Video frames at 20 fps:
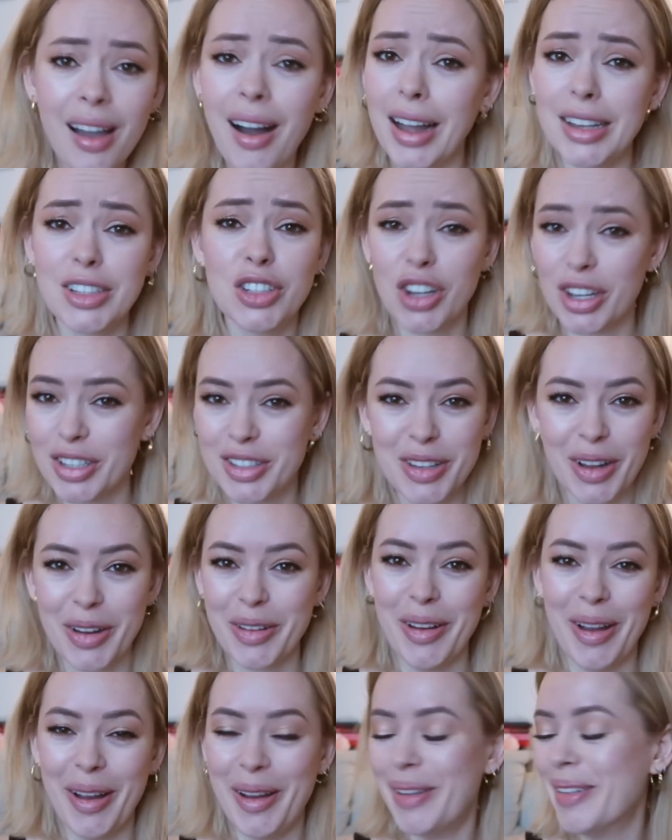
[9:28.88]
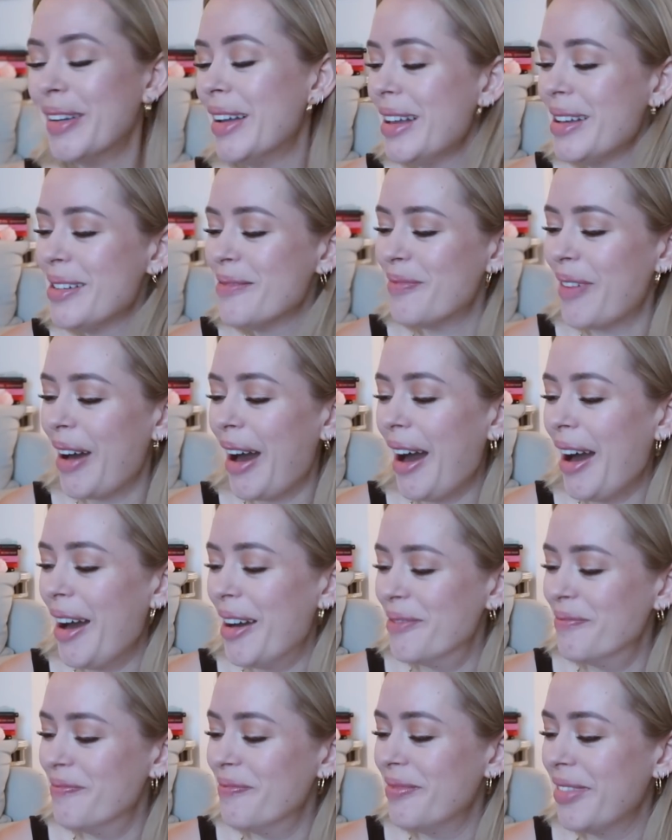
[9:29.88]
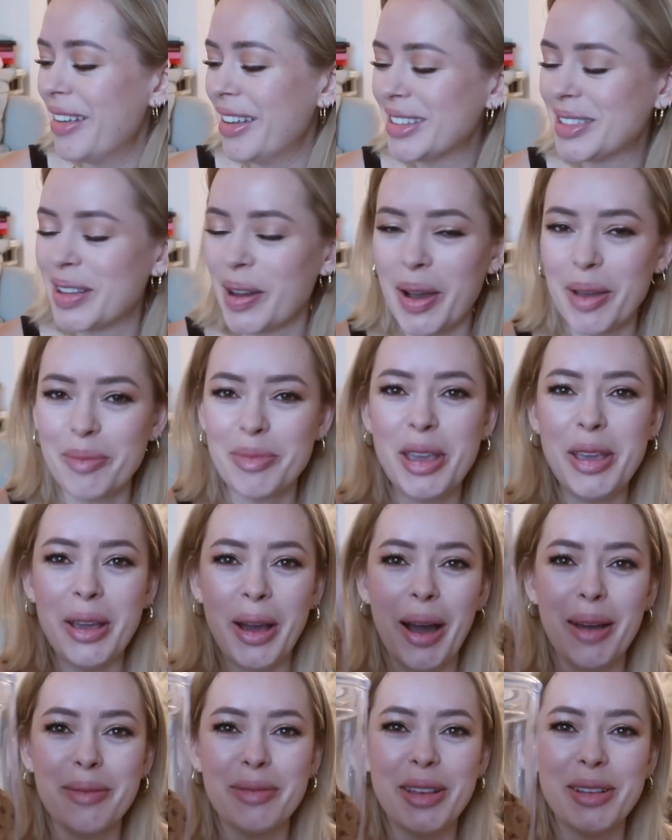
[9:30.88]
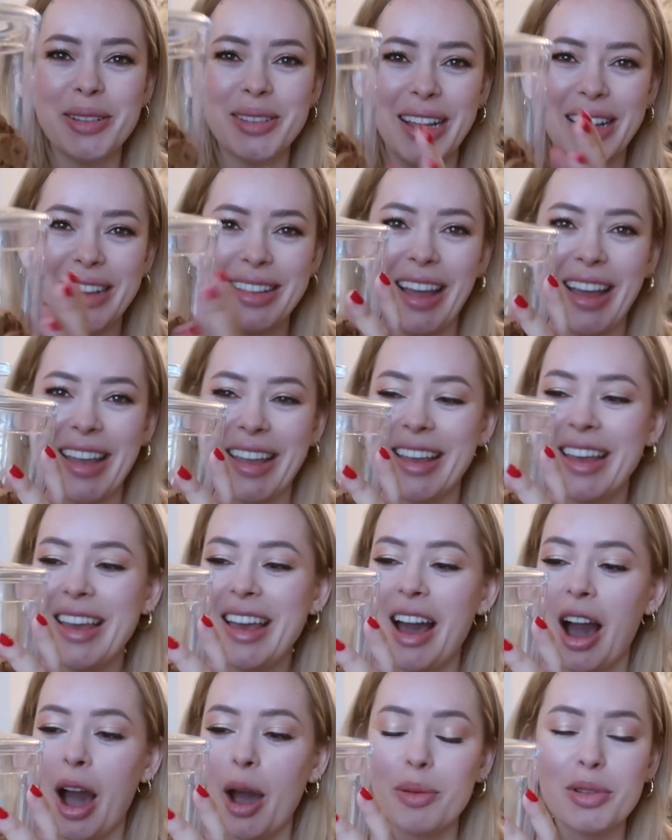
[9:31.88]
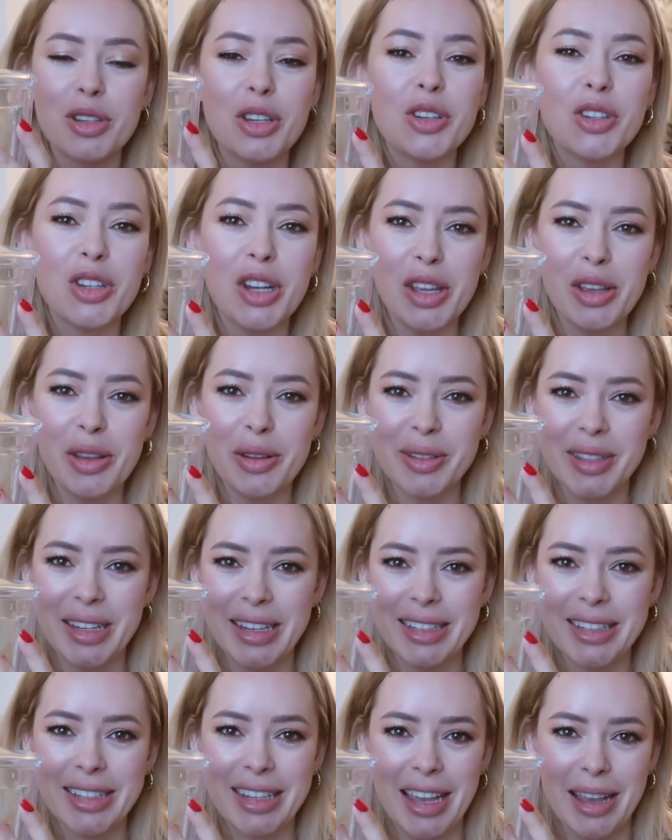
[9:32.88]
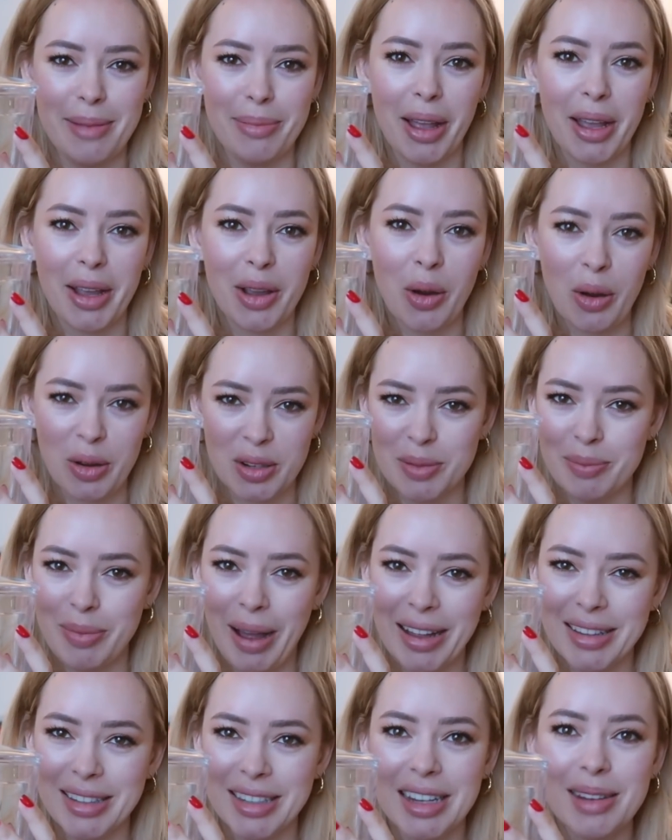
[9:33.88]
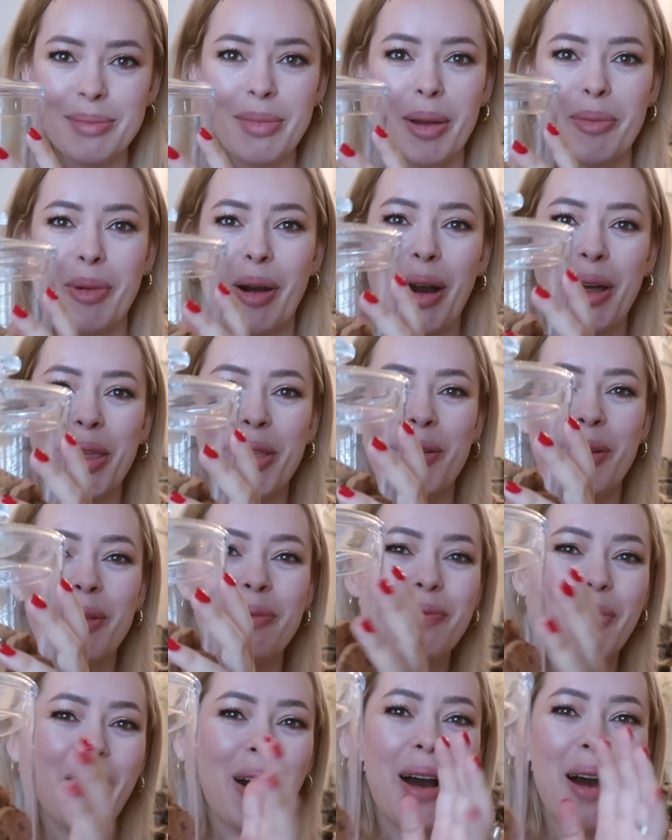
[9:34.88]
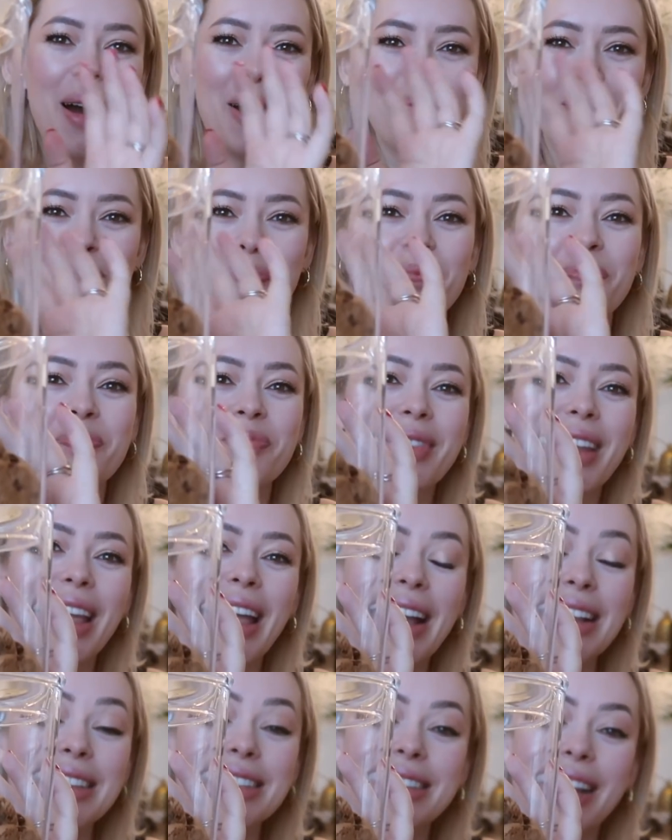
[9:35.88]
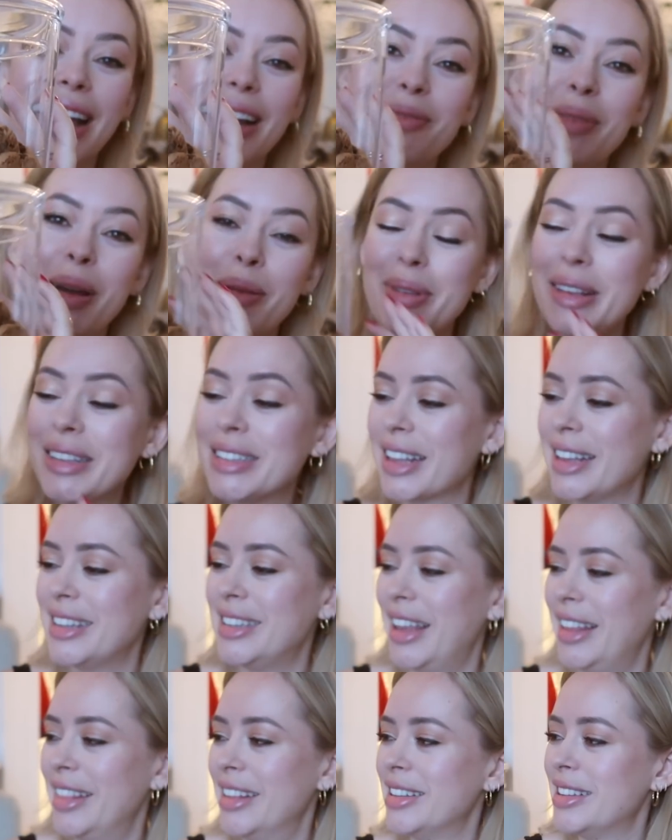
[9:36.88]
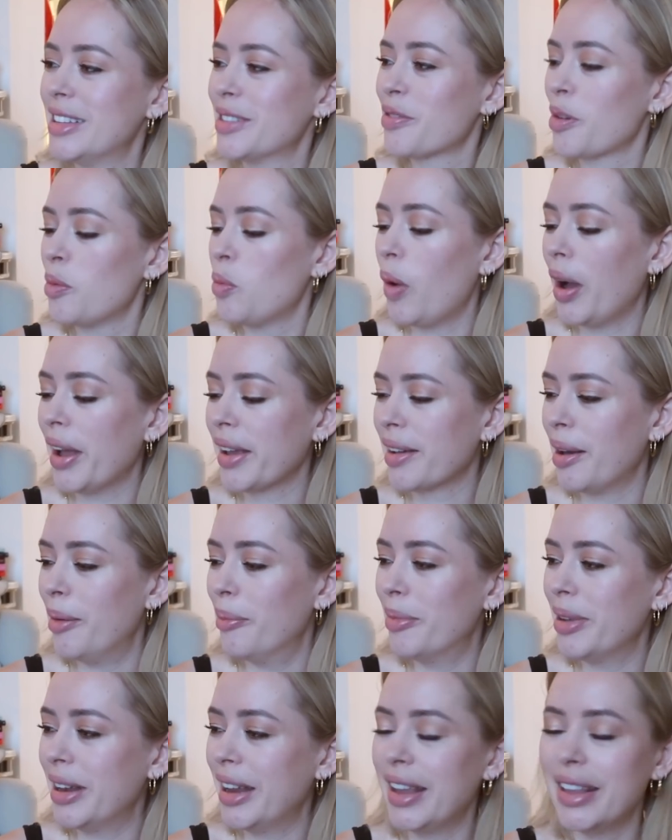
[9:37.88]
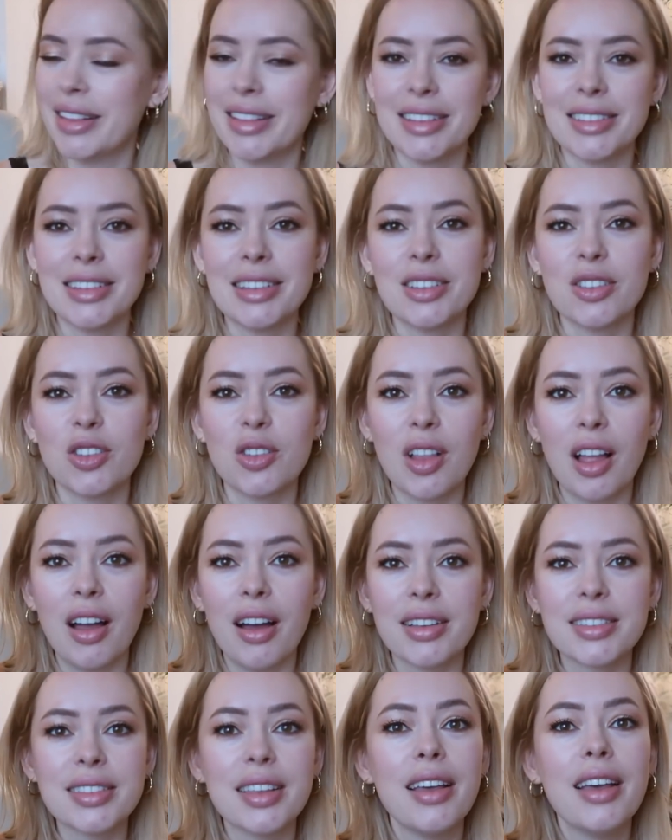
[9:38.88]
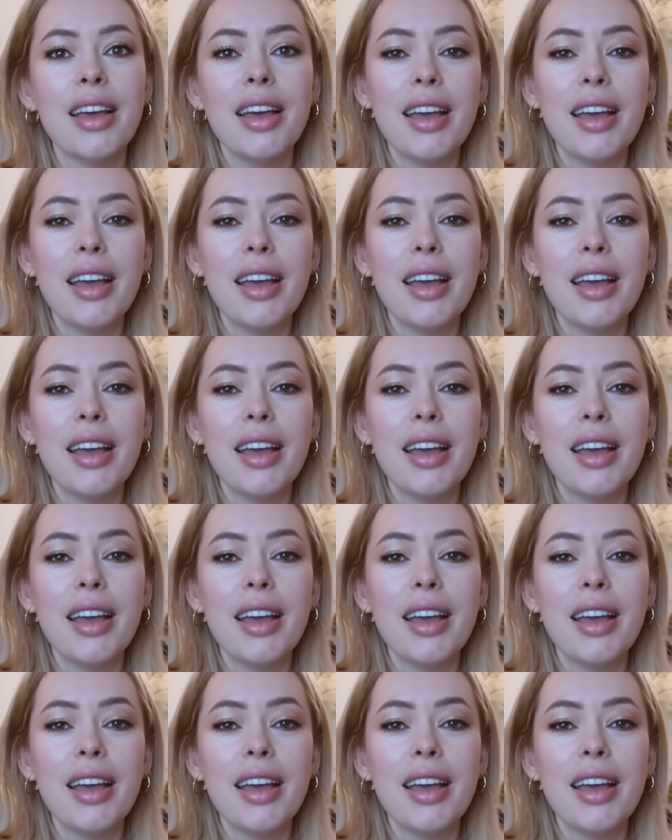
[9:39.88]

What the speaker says: I just don't know. But so I'm using, like, I would usually use these to keep like cotton pads in my bathroom, but it's now my biscuit tin. This is from White Company, this little glass.